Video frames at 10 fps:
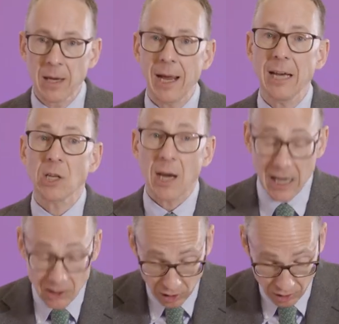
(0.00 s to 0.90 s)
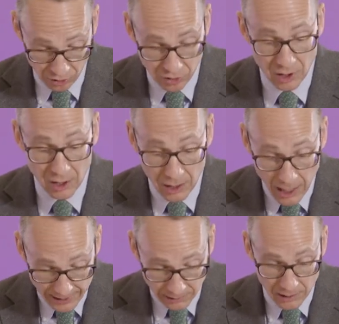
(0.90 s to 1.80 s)
It isn't
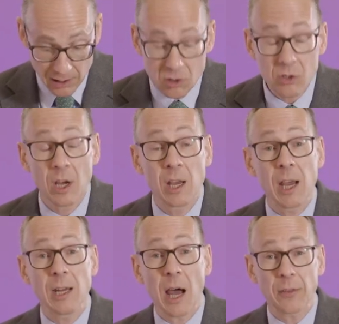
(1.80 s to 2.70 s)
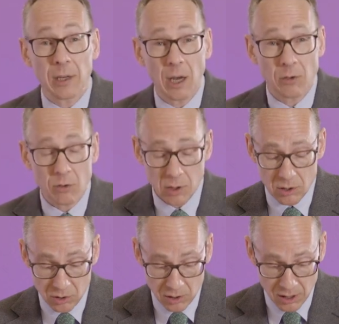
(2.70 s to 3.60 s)
like this in other
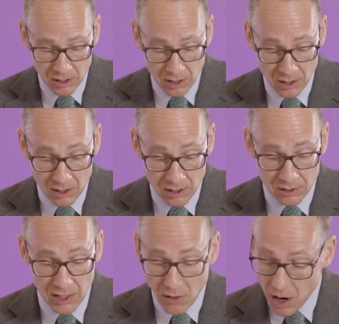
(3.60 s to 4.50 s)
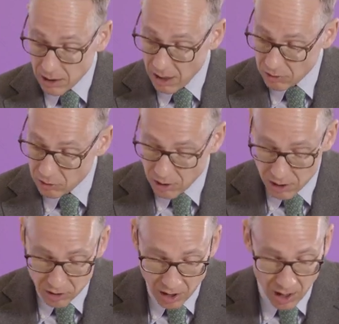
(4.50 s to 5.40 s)
countries. There are
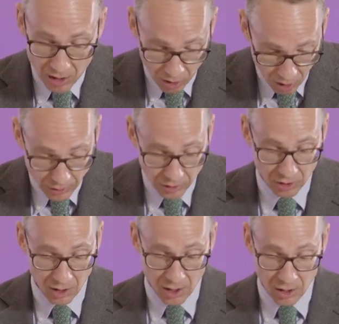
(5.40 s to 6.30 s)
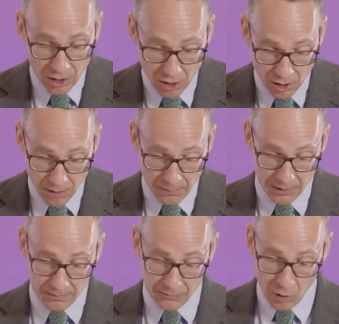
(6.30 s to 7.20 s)
countries across
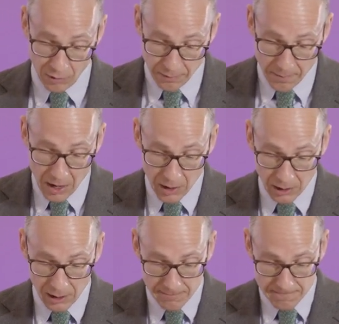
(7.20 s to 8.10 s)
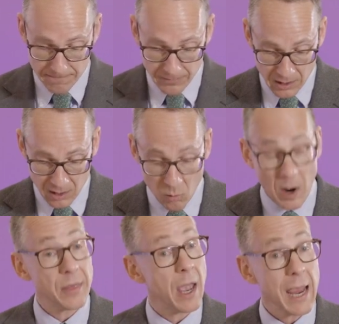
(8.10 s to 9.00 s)
Europe, North America,
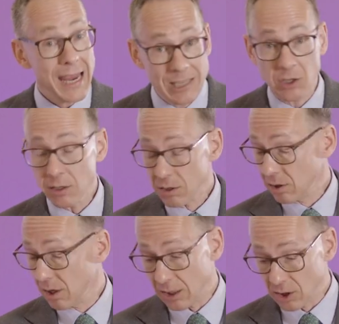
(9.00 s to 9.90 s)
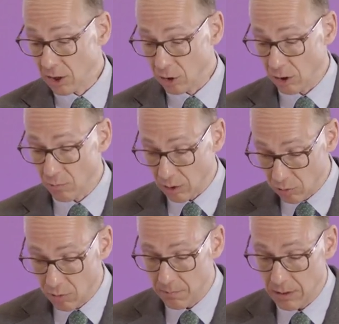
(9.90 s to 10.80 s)
where there isn't a teacher
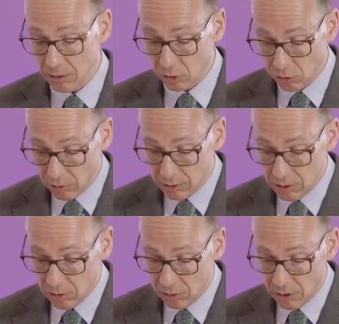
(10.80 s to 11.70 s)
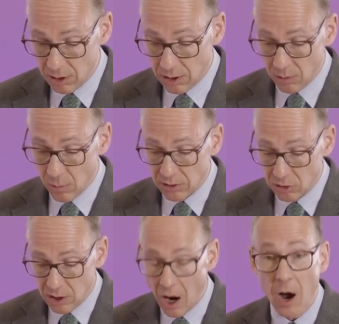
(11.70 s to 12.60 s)
recruitment shortage, where
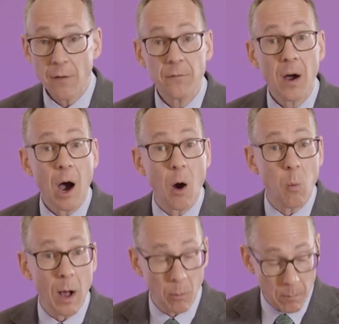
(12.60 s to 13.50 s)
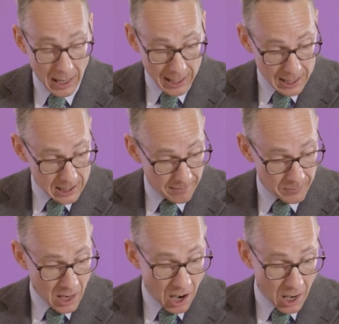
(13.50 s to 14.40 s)
staff are well paid,
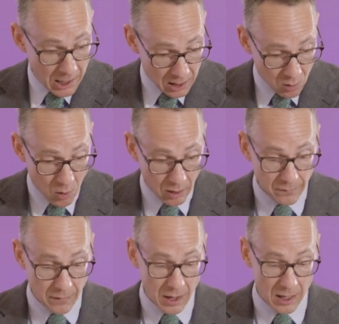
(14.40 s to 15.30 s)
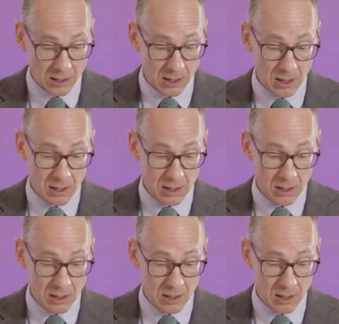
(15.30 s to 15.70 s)
highly qualified,